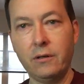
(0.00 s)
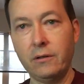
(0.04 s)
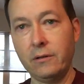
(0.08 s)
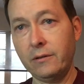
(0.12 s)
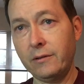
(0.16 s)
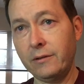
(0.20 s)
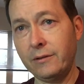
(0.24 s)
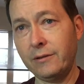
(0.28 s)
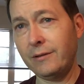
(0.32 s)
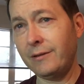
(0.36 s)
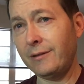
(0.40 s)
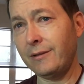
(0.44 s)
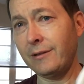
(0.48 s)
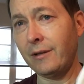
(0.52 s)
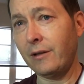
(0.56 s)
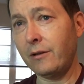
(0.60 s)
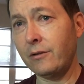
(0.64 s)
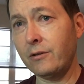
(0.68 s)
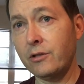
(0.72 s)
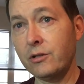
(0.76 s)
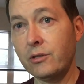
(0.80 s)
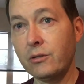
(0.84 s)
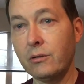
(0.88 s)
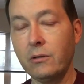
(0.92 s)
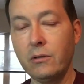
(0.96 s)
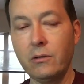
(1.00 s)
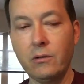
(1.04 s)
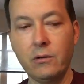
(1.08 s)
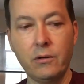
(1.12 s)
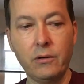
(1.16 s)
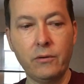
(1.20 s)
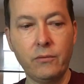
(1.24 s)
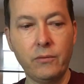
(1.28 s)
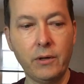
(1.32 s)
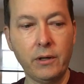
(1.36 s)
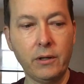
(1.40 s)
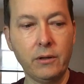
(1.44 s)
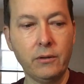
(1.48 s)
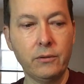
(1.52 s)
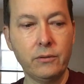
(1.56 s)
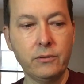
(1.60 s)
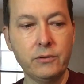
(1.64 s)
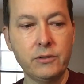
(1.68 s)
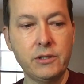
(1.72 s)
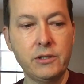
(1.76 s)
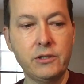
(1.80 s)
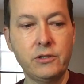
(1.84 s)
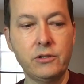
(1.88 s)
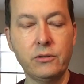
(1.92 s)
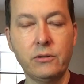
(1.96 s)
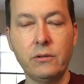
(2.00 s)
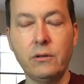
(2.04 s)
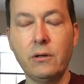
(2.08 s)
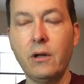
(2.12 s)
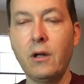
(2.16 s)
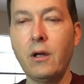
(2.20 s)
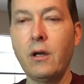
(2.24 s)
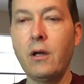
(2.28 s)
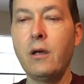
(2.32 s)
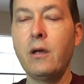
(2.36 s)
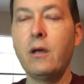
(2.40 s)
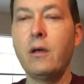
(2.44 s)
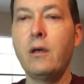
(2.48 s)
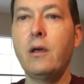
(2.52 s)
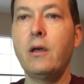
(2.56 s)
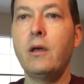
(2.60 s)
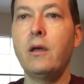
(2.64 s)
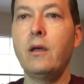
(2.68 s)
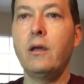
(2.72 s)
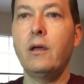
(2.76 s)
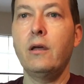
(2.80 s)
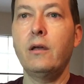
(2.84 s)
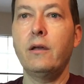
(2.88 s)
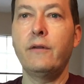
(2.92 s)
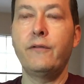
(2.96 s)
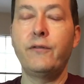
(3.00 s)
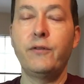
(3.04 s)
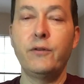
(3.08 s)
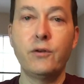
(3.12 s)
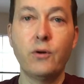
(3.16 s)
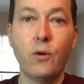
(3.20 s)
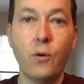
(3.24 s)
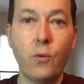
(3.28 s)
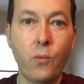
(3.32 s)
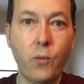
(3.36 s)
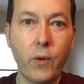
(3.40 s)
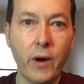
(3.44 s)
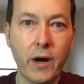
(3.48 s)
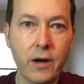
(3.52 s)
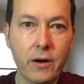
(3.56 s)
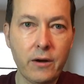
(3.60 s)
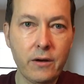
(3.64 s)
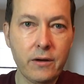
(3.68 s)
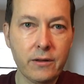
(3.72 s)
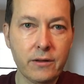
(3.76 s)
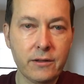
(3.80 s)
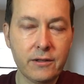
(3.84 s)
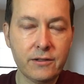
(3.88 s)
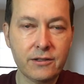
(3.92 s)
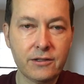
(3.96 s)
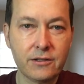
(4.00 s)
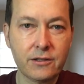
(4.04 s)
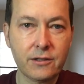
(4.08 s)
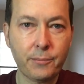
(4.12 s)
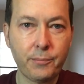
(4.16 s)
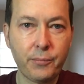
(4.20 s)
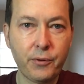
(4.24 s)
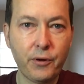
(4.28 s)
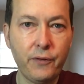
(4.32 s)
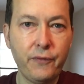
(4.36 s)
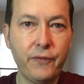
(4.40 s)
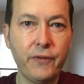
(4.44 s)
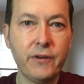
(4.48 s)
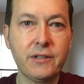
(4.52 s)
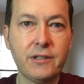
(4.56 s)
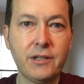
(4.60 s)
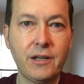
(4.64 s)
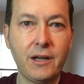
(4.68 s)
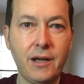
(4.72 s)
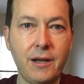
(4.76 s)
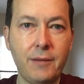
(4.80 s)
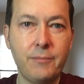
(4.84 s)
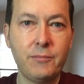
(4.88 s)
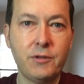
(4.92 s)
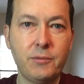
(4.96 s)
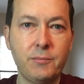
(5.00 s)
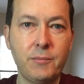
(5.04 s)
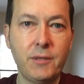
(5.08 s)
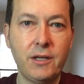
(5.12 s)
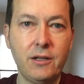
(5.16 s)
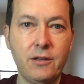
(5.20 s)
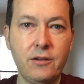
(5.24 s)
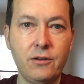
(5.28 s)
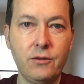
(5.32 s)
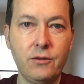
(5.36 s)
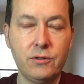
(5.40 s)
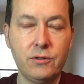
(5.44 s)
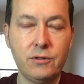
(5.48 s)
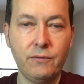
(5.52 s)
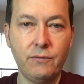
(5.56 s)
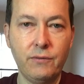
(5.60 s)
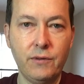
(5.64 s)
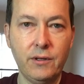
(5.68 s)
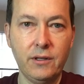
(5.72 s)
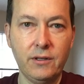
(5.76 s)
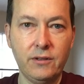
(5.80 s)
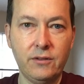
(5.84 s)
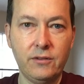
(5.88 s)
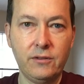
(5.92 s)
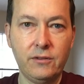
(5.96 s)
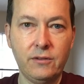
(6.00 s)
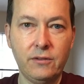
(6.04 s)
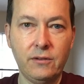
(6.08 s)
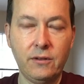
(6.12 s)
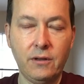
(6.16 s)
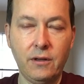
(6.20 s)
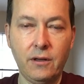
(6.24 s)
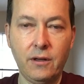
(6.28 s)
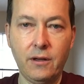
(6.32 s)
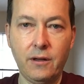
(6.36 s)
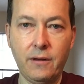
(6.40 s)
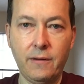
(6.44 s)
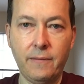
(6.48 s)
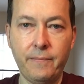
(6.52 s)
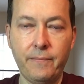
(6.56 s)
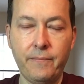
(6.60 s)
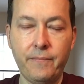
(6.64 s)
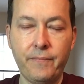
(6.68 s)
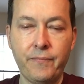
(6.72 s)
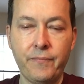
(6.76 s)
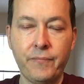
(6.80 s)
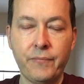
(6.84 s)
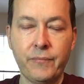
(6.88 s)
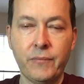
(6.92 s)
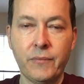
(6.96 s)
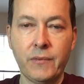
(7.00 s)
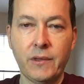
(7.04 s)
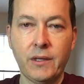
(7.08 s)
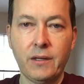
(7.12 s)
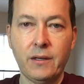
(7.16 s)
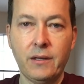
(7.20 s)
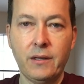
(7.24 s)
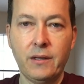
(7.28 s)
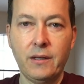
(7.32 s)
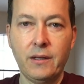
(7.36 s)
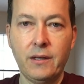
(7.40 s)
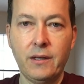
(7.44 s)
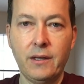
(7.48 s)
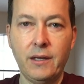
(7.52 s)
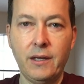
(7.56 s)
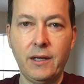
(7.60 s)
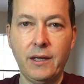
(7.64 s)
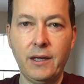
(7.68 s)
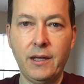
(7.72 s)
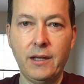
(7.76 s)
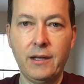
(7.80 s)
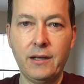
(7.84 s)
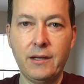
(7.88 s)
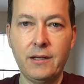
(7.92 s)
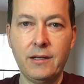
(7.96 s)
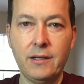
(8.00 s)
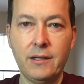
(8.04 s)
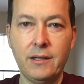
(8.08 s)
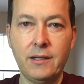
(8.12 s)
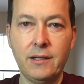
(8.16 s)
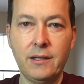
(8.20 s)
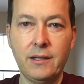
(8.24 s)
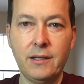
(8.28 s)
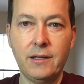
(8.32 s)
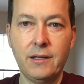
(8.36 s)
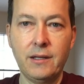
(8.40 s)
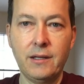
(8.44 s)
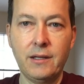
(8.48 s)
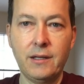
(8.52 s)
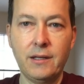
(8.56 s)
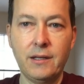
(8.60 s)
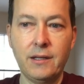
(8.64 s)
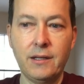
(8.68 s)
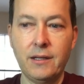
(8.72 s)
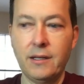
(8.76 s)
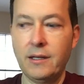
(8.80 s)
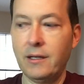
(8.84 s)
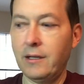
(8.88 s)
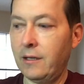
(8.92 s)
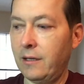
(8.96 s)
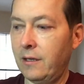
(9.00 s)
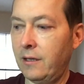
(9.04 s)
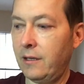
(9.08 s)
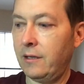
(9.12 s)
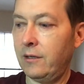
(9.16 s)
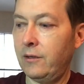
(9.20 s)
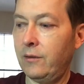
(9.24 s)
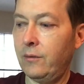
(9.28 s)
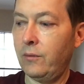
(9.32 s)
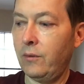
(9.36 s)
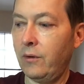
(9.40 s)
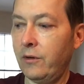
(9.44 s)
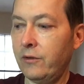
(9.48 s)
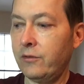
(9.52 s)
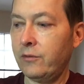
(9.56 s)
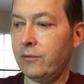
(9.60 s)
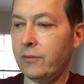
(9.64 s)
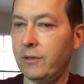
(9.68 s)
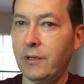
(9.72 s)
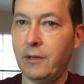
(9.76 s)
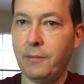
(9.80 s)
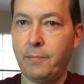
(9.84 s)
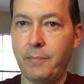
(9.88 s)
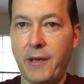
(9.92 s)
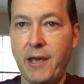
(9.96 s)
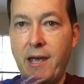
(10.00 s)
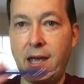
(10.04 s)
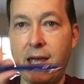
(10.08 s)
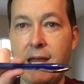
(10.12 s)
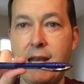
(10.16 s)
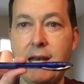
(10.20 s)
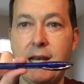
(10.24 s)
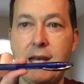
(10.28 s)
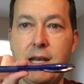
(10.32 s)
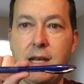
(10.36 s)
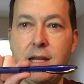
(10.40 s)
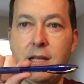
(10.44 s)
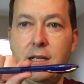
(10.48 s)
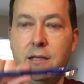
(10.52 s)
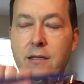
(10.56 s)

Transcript: This is an undershirt or a regular t-shirt. If you don't wear it, this is the perfect time to make of this. And you also need a pen.